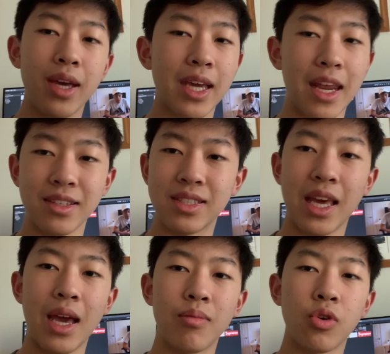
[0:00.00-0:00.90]
getting
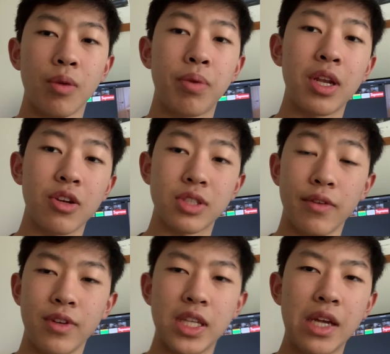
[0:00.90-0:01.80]
scammed or putting
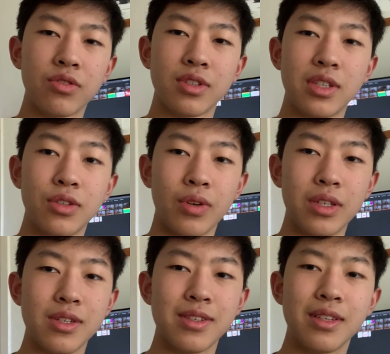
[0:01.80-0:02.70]
yourself in dangerous
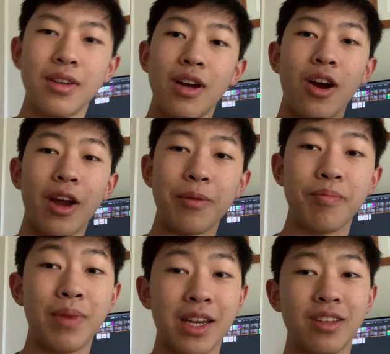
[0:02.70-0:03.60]
situations. Alright,
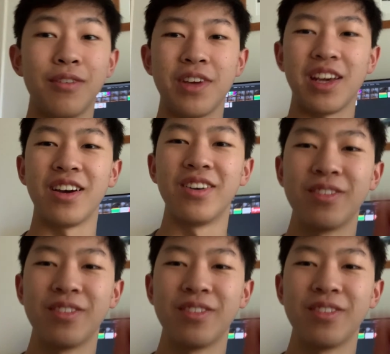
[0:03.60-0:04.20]
back to the video.